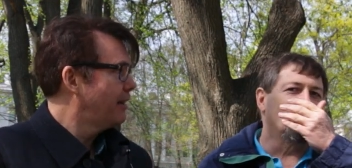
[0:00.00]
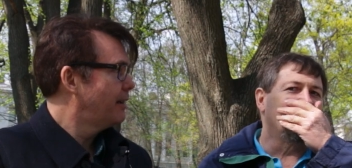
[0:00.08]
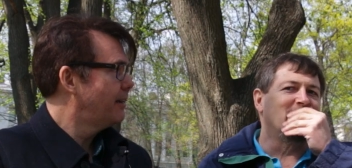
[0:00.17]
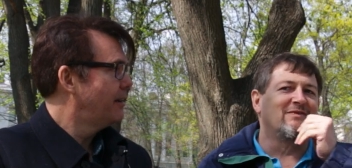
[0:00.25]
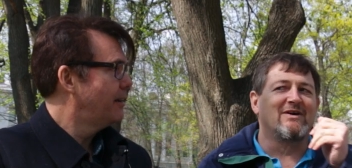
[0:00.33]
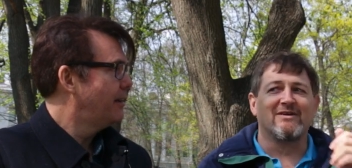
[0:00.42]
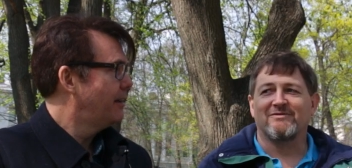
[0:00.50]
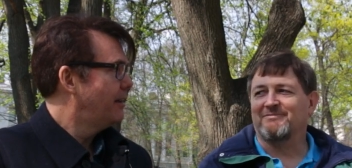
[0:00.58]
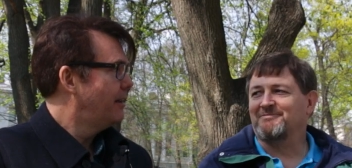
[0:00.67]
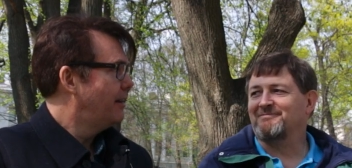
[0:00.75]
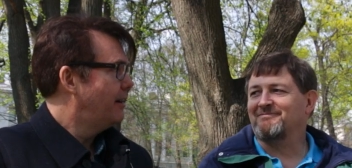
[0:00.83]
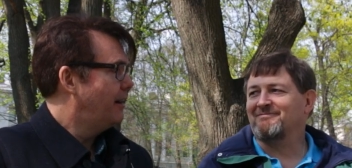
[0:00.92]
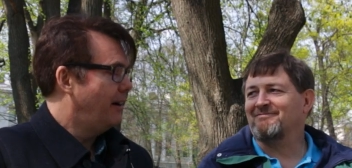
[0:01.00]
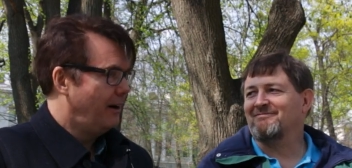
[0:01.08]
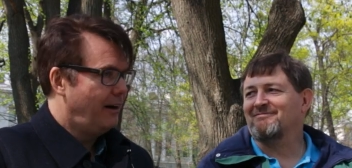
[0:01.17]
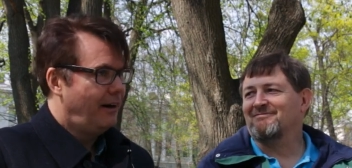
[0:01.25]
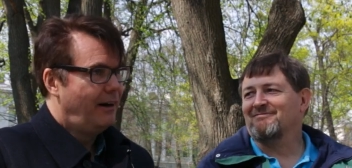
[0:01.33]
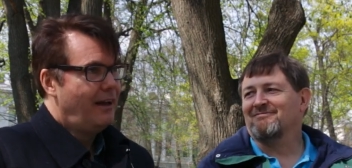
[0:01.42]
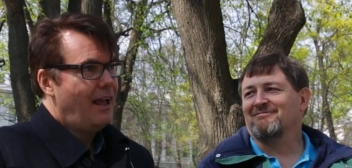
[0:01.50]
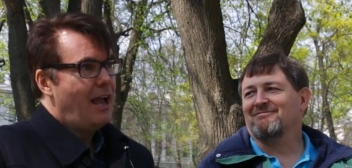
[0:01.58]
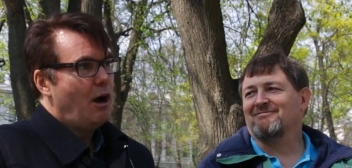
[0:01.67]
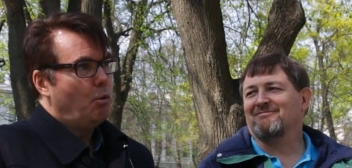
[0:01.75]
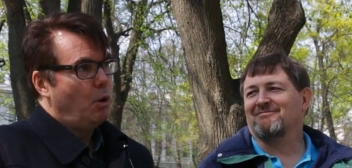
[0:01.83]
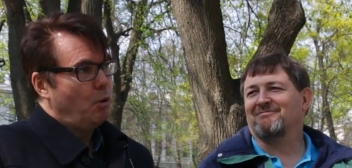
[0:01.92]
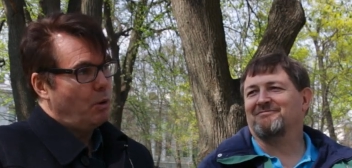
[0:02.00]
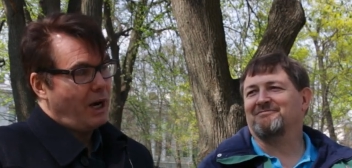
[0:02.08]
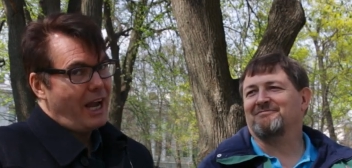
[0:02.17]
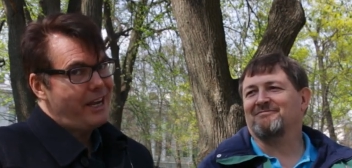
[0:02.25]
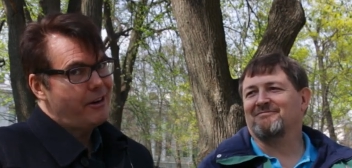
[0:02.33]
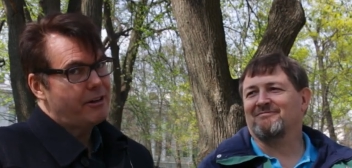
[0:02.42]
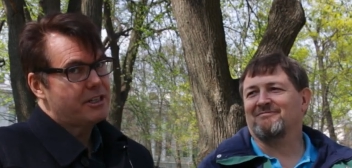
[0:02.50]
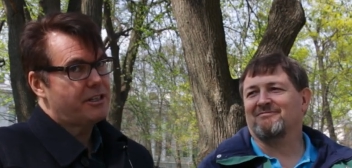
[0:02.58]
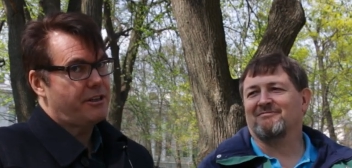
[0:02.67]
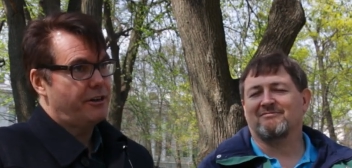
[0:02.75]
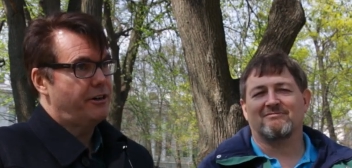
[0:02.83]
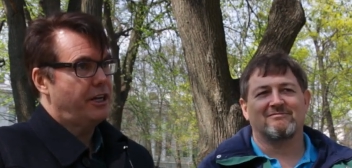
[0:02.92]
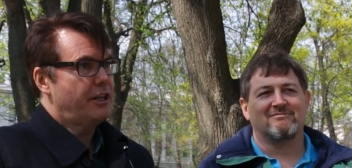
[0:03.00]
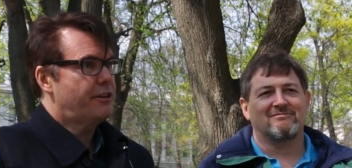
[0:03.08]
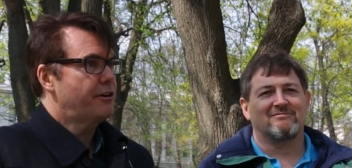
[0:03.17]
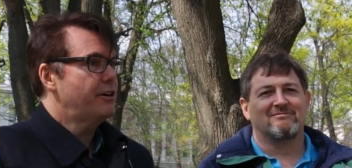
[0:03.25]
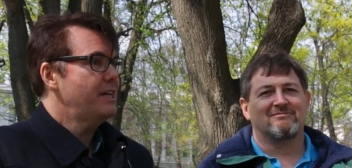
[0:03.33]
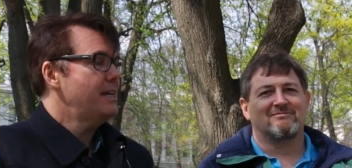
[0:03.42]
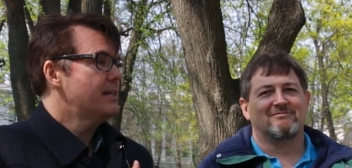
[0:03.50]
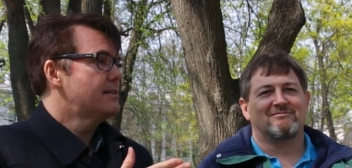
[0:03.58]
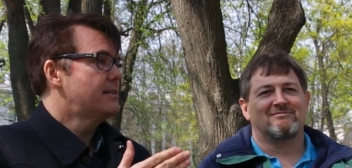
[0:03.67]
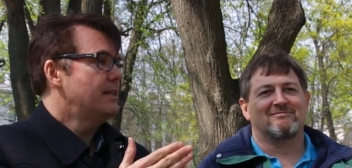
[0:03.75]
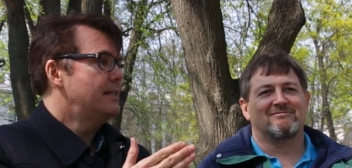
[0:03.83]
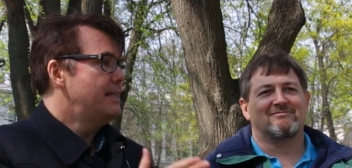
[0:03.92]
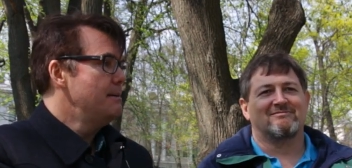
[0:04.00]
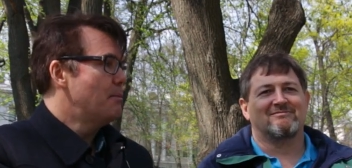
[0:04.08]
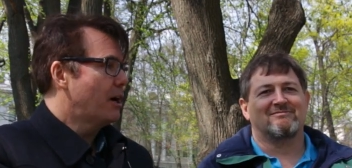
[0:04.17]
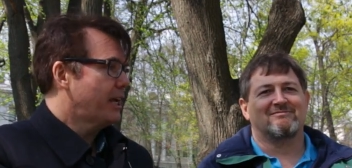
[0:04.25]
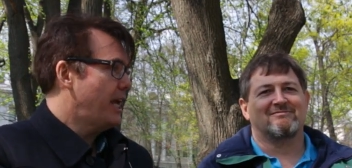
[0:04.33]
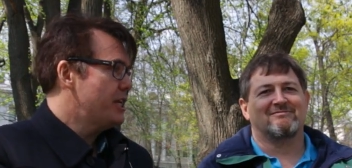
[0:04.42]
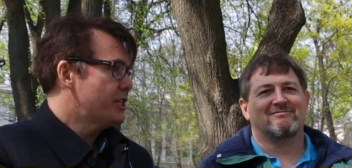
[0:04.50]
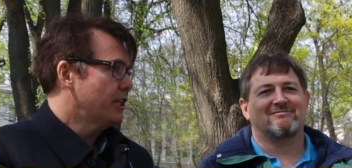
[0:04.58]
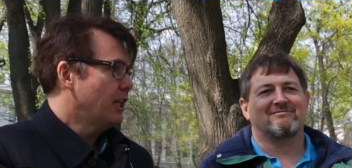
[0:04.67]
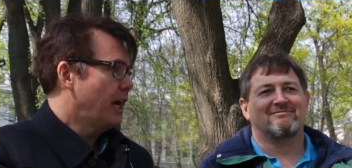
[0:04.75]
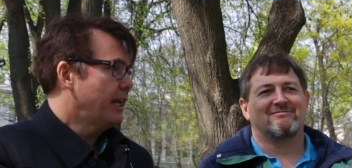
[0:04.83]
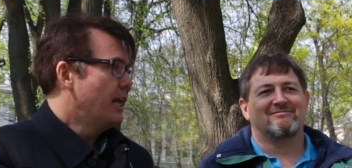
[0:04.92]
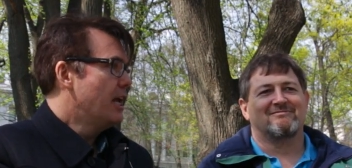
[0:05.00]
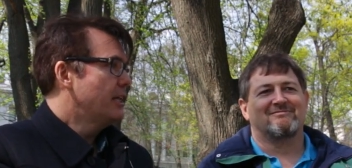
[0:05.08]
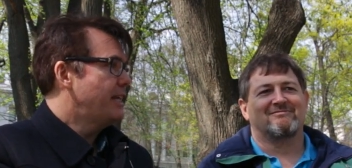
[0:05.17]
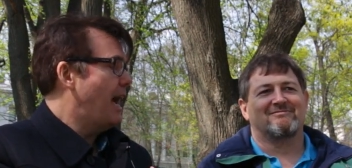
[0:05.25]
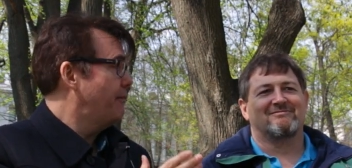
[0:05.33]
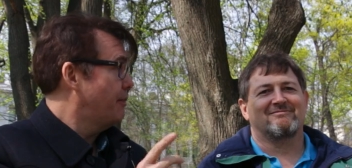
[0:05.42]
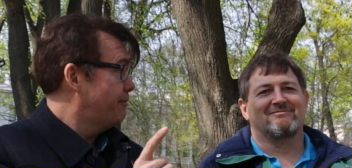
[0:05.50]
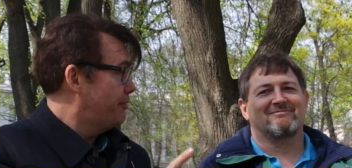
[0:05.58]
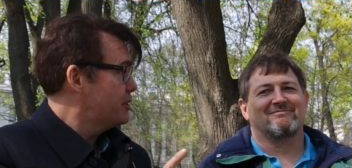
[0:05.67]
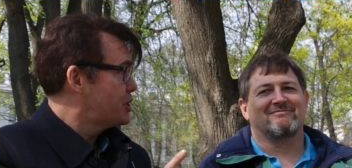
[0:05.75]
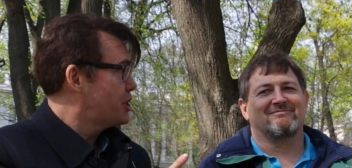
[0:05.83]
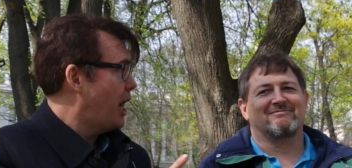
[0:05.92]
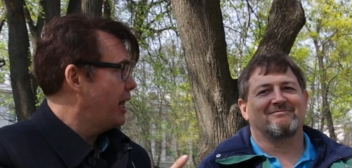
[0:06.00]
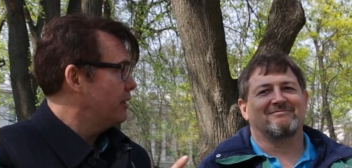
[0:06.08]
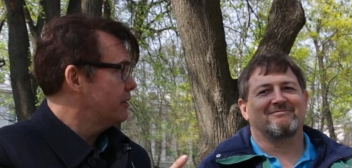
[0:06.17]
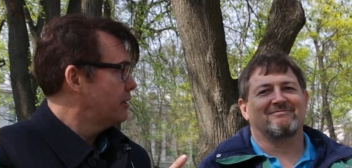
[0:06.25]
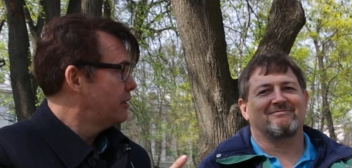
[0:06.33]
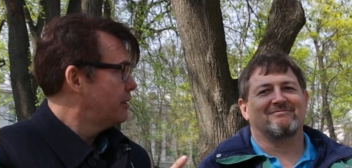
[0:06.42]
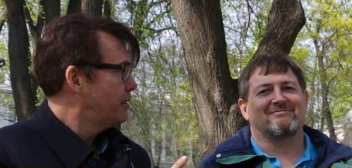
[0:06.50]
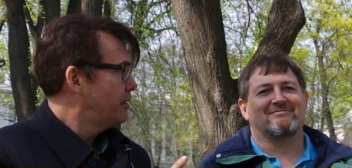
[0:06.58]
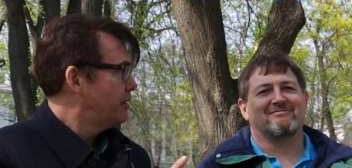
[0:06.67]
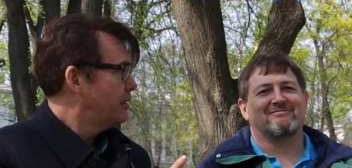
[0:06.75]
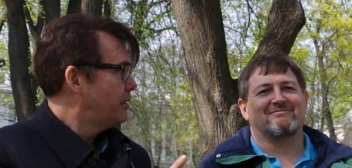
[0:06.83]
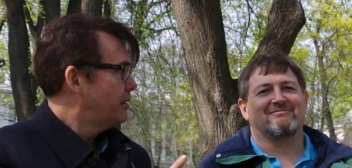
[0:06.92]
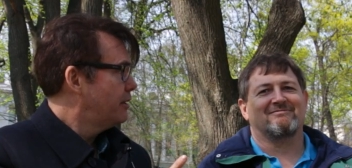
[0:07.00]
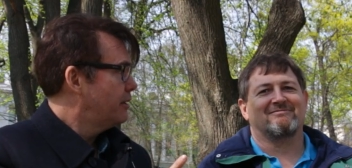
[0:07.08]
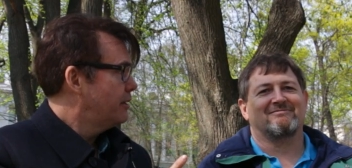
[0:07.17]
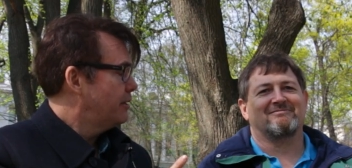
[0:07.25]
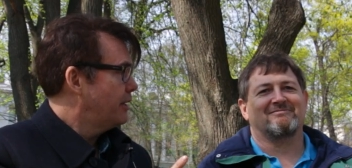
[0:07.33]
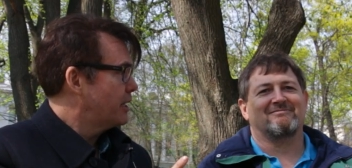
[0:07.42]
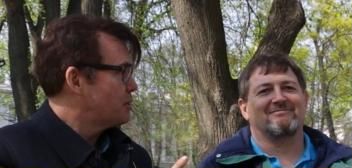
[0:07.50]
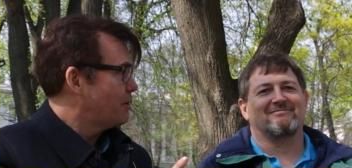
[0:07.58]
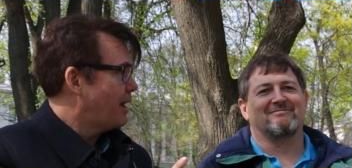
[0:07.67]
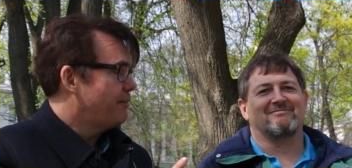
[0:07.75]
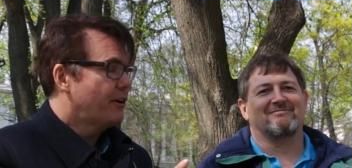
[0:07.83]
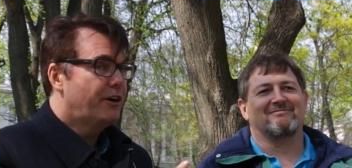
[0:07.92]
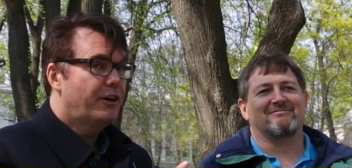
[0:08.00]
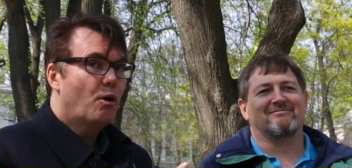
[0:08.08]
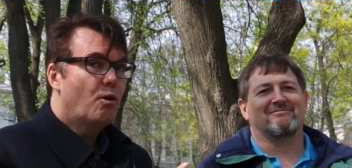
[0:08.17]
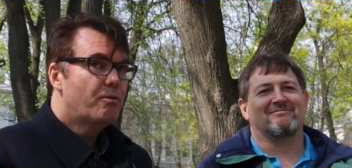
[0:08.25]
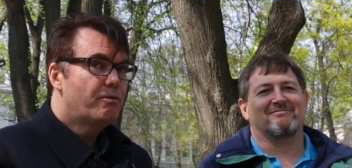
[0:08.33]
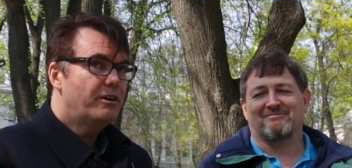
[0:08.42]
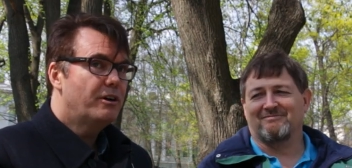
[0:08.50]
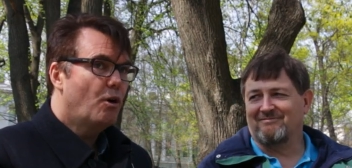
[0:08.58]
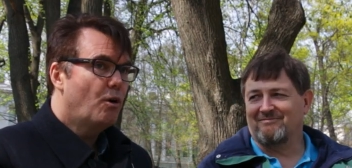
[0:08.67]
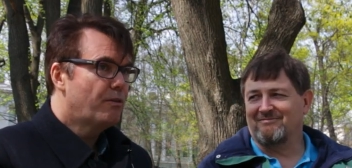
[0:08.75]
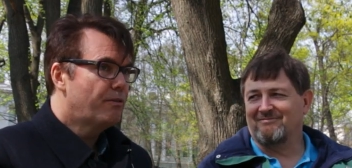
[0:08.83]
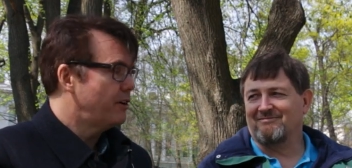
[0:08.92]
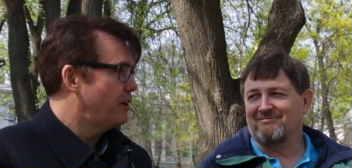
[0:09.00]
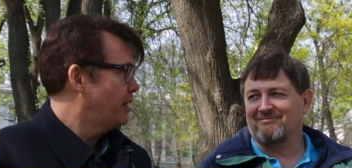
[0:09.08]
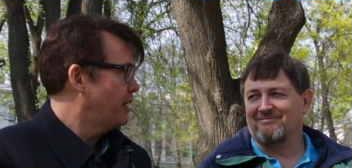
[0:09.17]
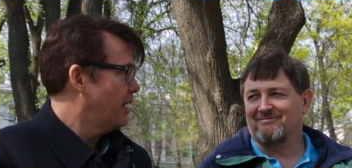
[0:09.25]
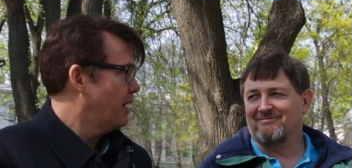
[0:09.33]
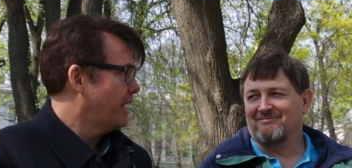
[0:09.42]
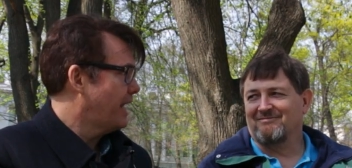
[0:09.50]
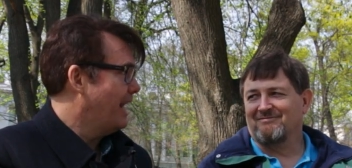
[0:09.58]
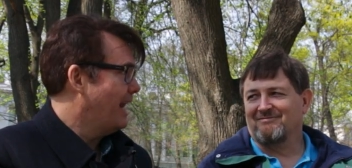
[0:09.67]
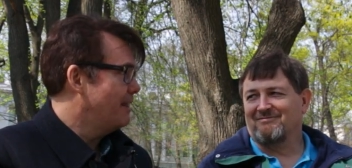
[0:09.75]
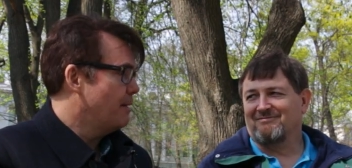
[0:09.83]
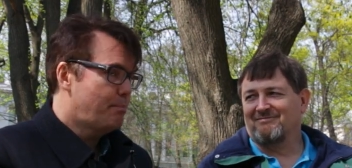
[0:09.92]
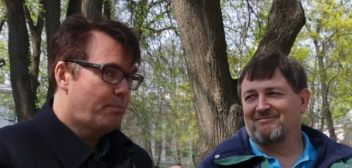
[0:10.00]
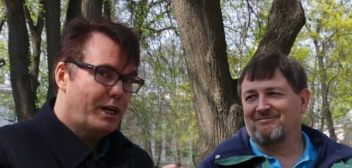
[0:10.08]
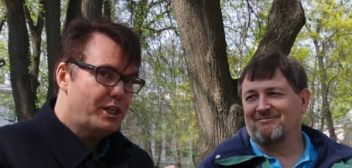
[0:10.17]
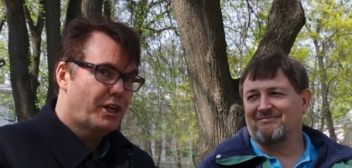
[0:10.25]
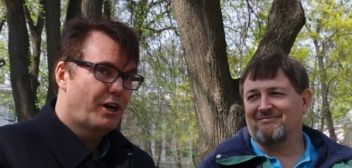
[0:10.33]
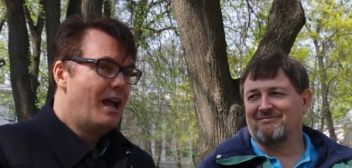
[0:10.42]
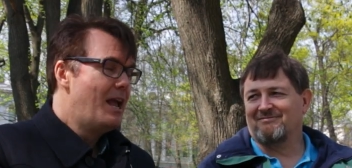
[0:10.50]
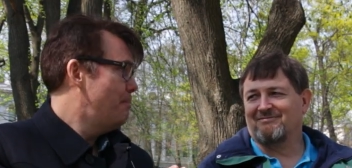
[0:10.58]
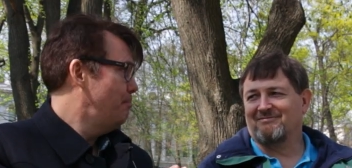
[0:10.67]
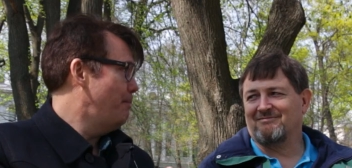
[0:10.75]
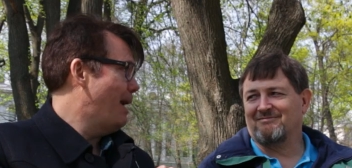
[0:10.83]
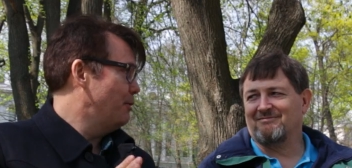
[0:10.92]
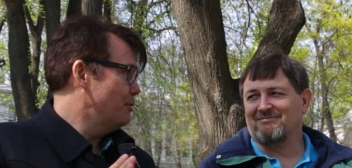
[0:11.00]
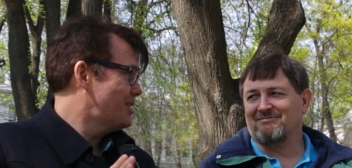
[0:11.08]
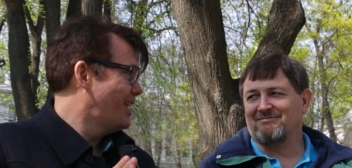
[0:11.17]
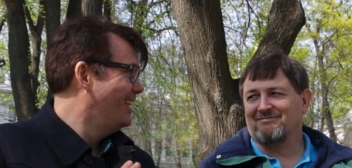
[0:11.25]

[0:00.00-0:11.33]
Speaker 1: 25. Uh huh. Well, what I hear is 30. 30 is the demarcation line to have your first child. That's what I've heard over and over and again. And the pressure mounts.